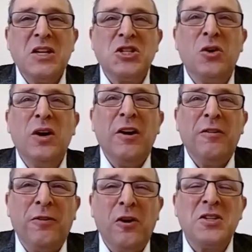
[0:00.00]
So
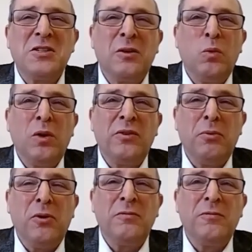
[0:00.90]
first, it was
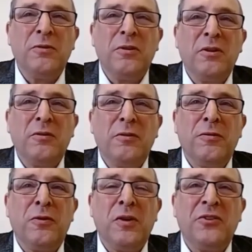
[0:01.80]
important
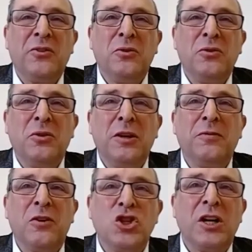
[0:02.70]
for us to
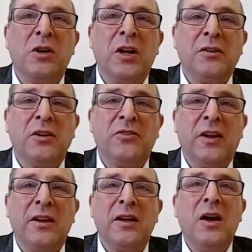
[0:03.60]
give a general
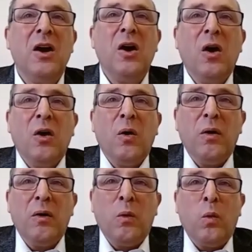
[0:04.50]
understanding.
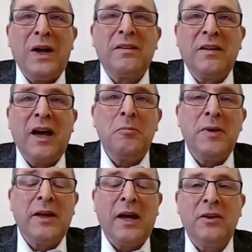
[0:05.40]
What can a
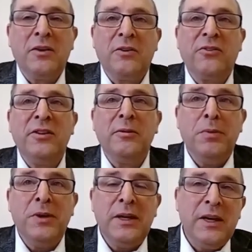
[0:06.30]
mechanical seal
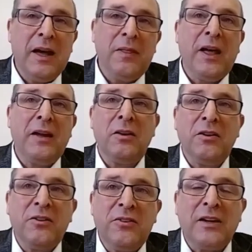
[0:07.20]
be? And then in
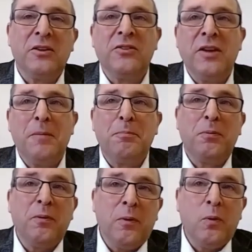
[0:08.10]
the second step,
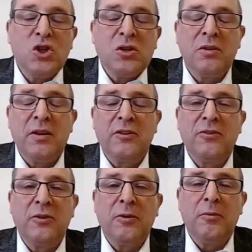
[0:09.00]
which takes
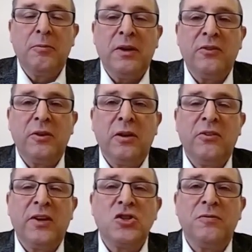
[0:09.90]
place in
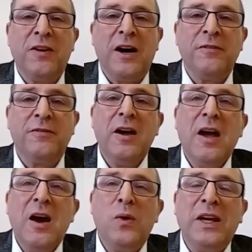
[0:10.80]
section
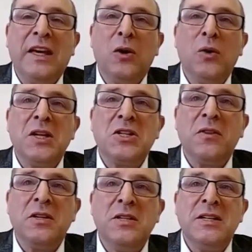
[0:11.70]
5, we go into
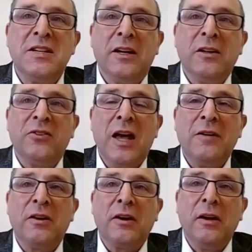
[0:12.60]
the details and
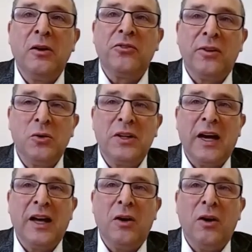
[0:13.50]
have a closer look
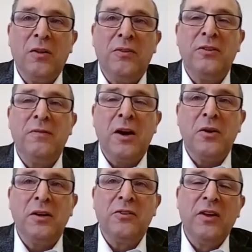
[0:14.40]
at all these
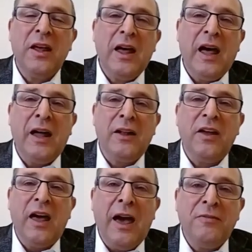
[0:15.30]
variants
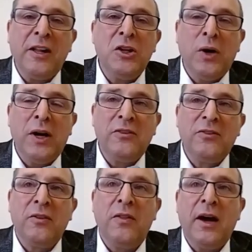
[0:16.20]
and evaluate
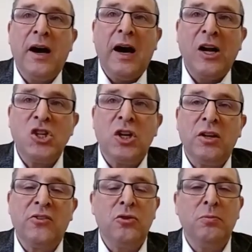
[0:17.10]
their
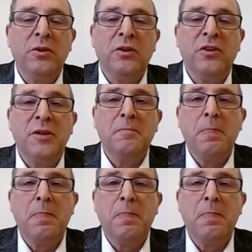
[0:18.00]
hygienic suitability.